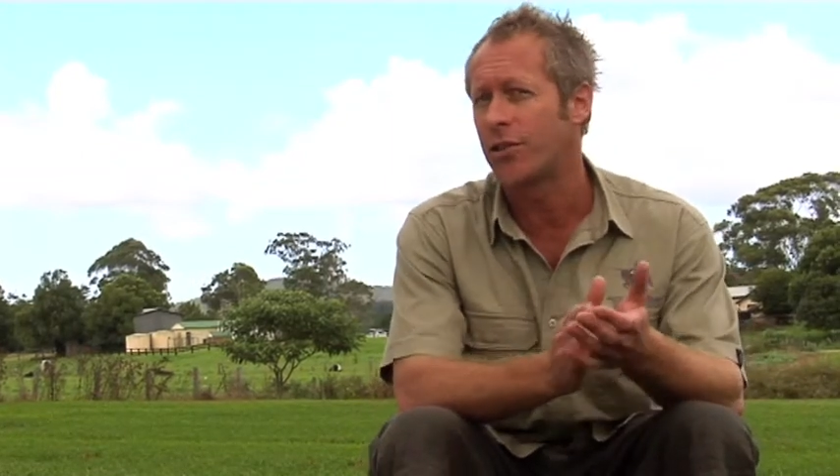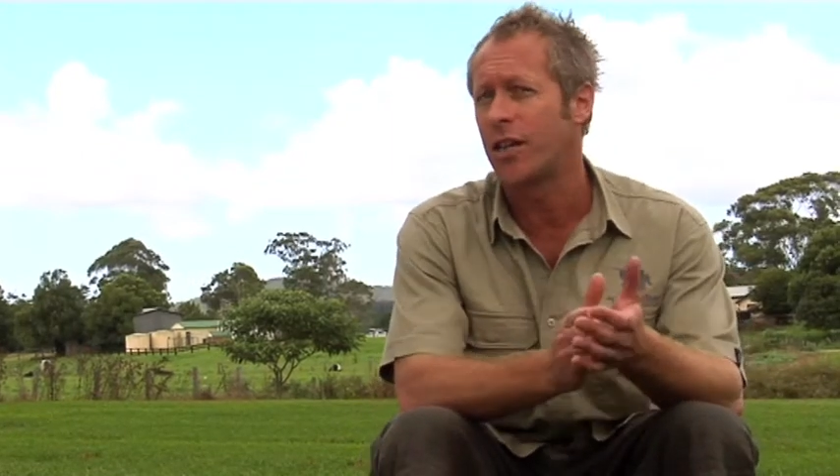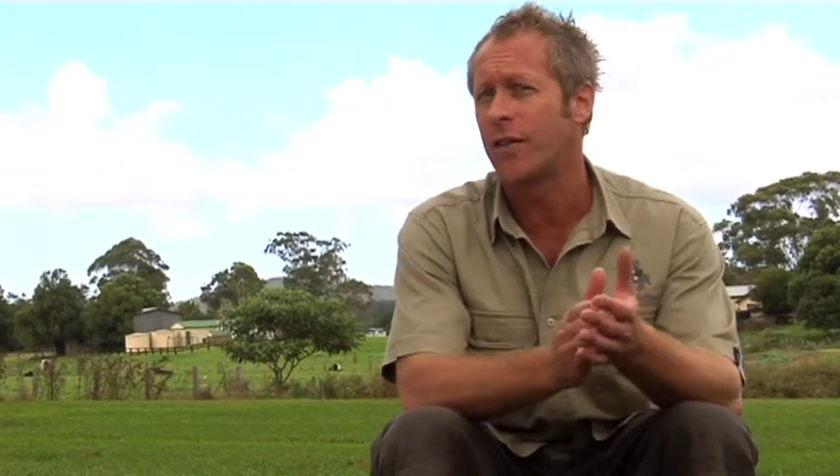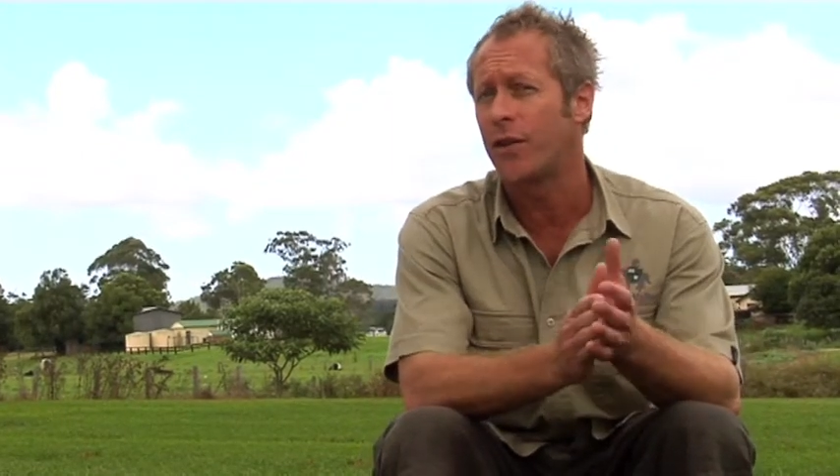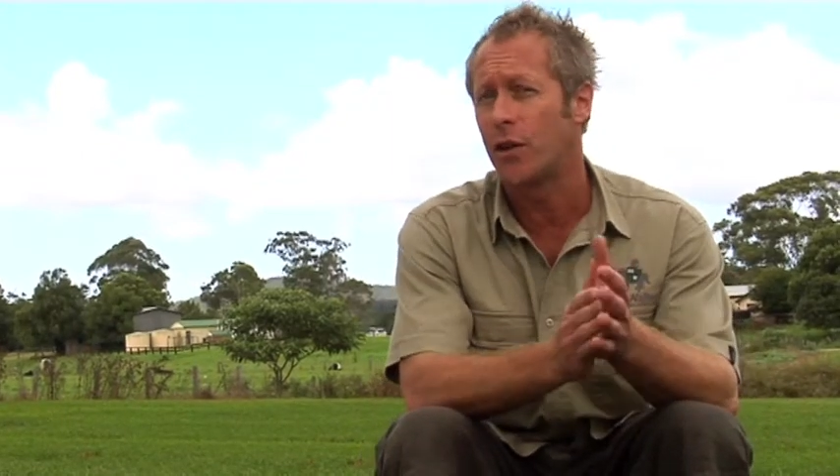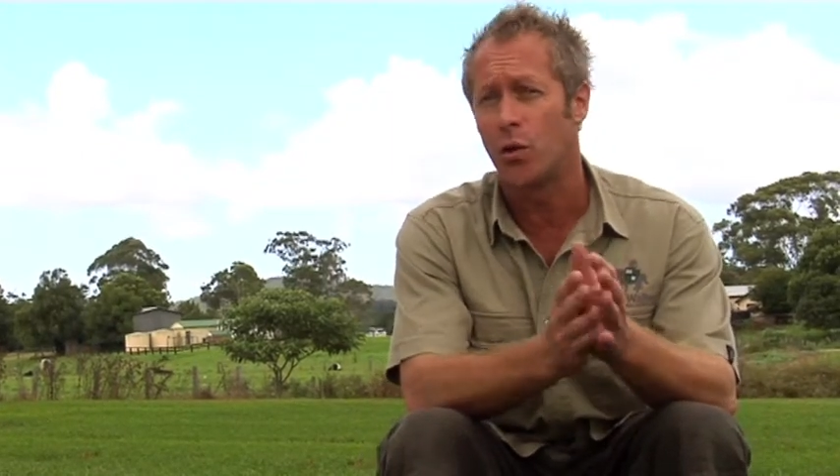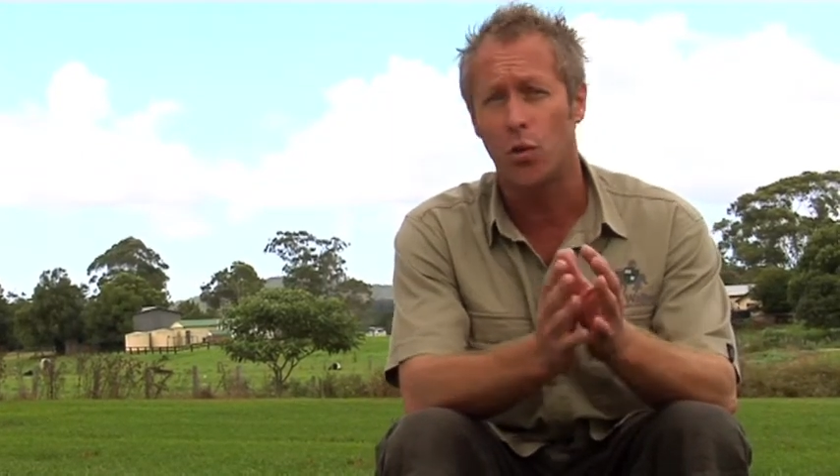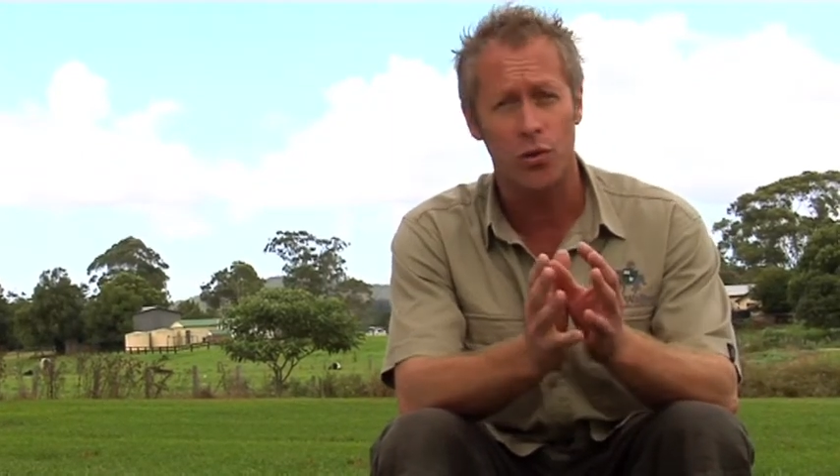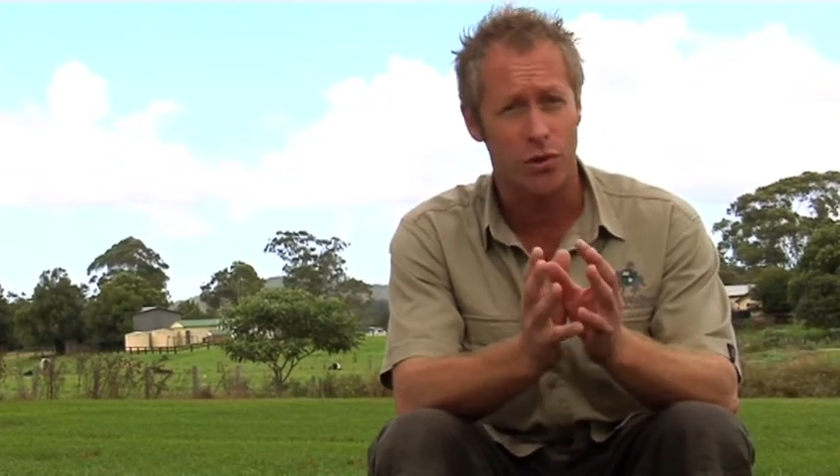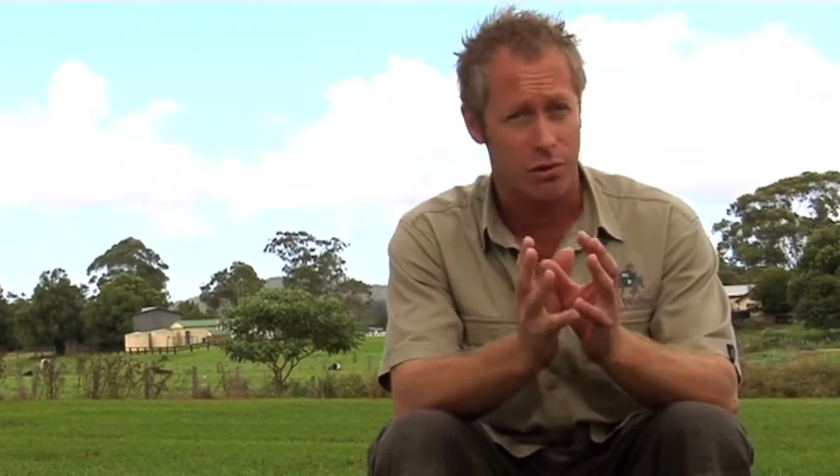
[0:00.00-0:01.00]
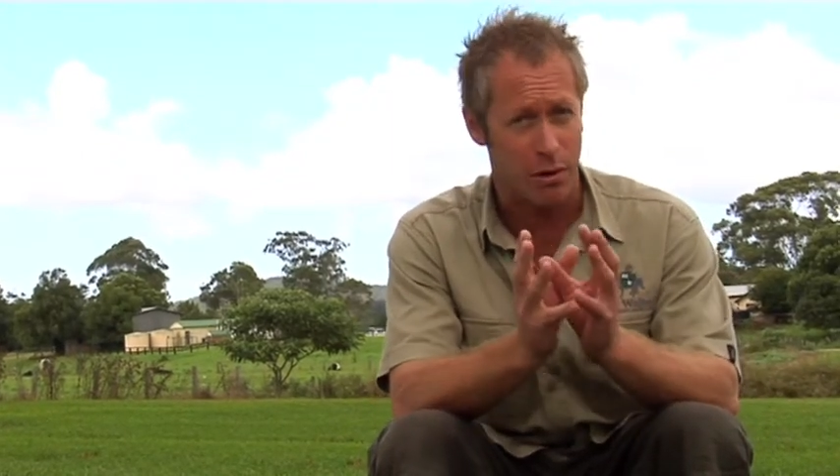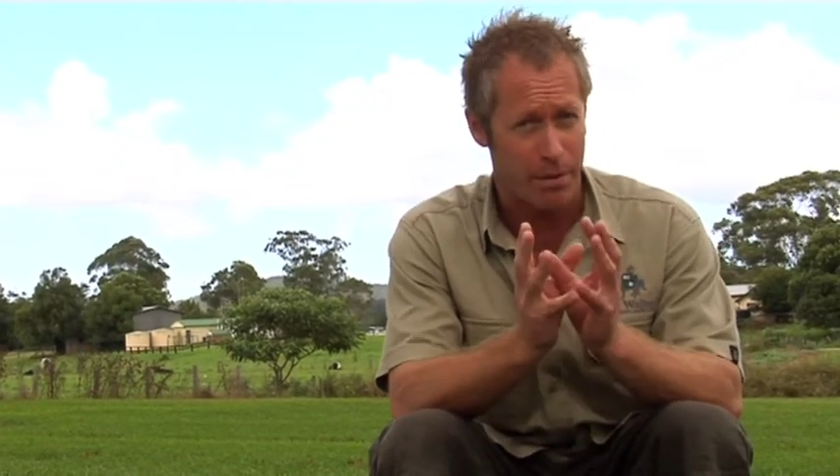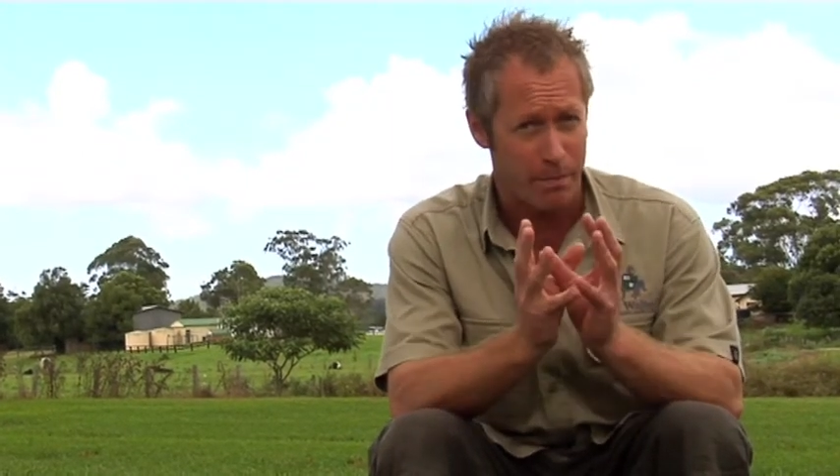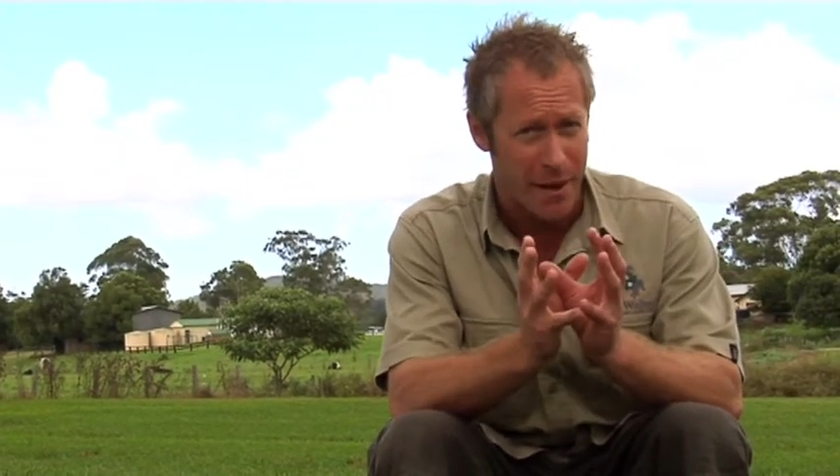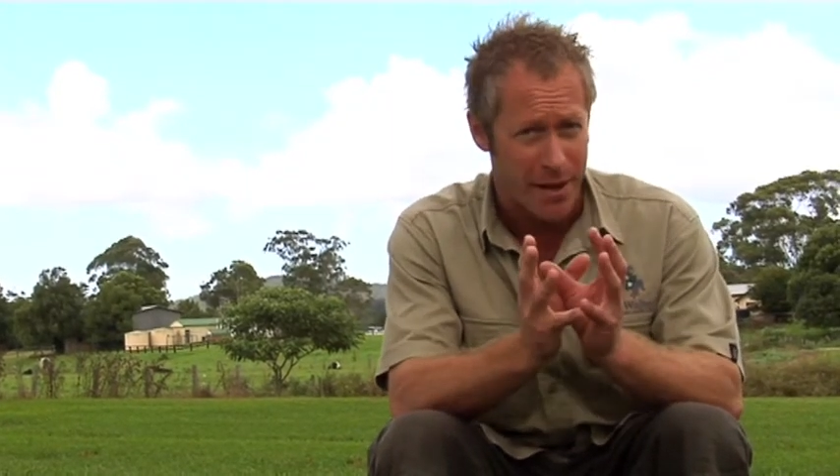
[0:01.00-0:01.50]
see if your lawn's
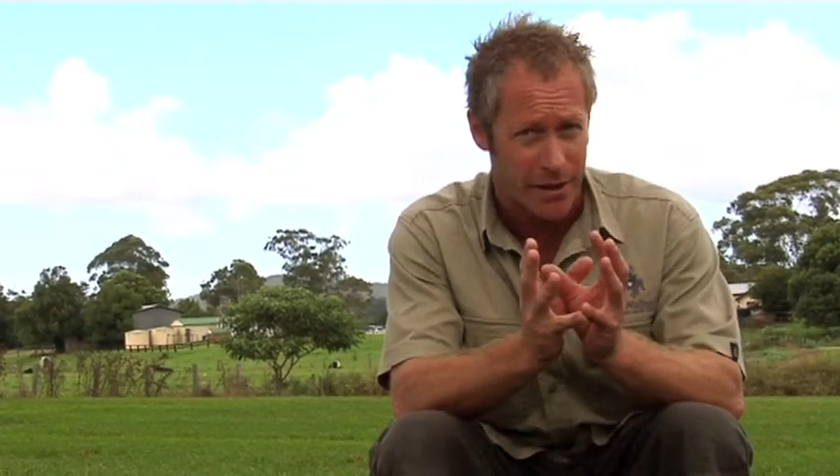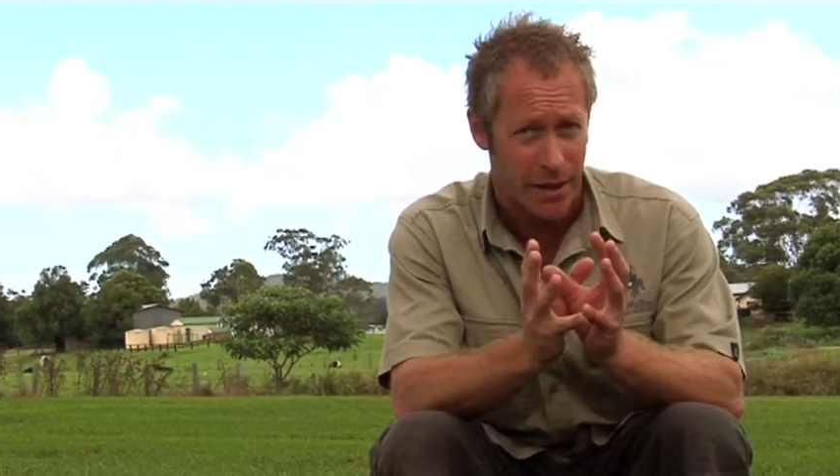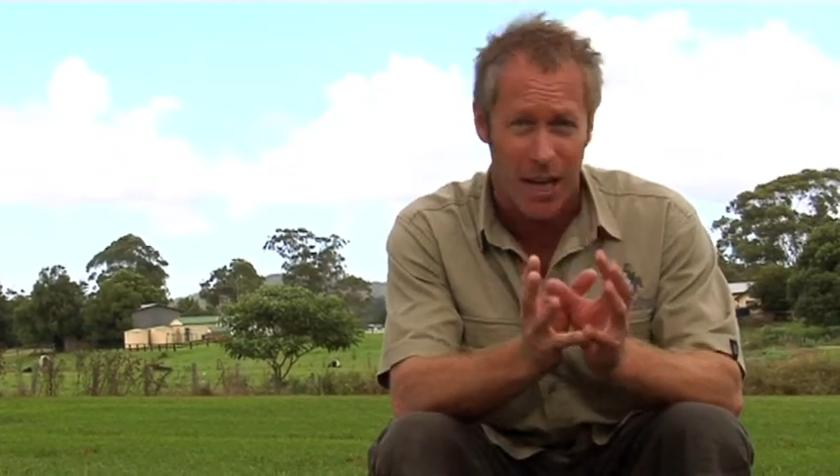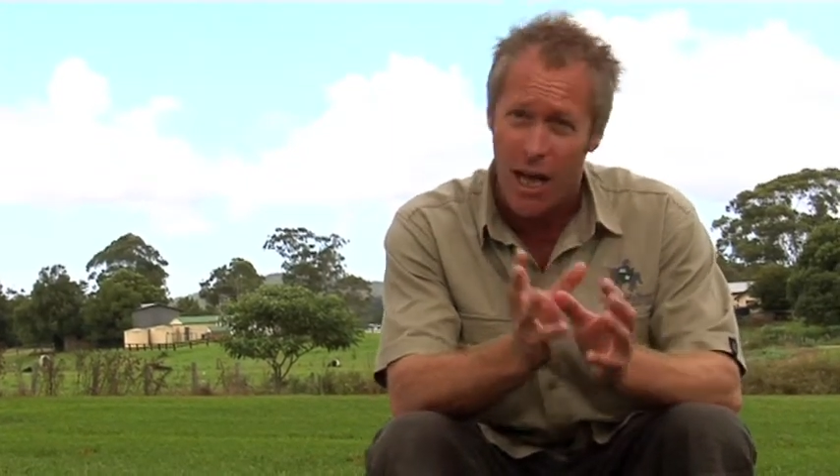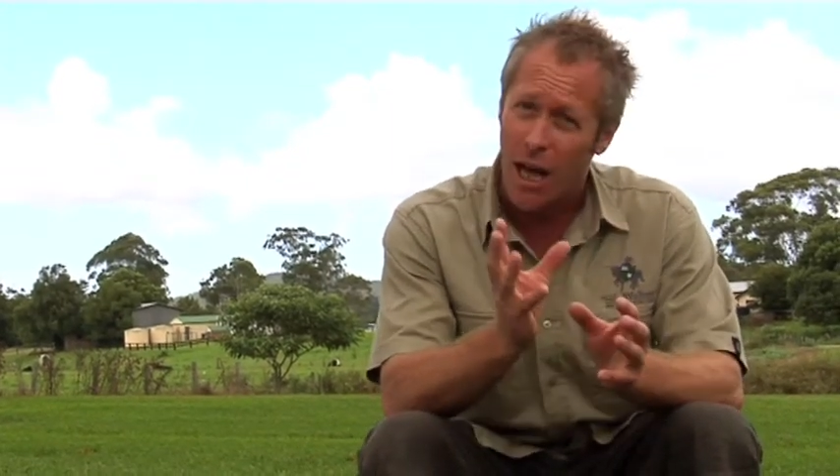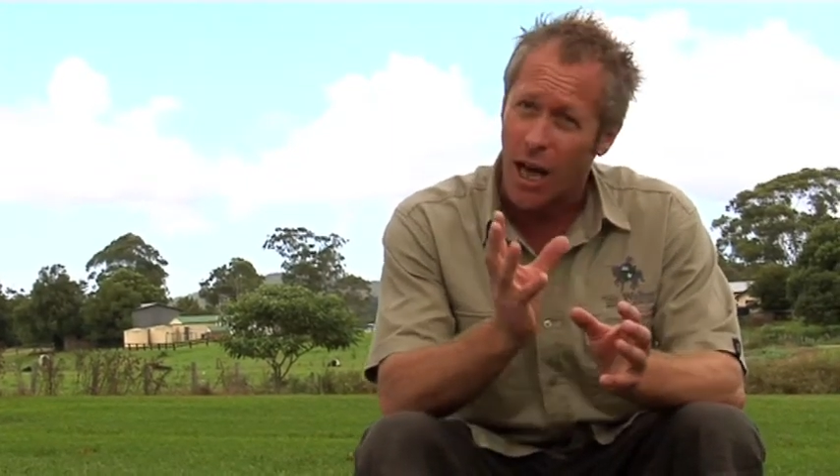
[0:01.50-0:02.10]
growing better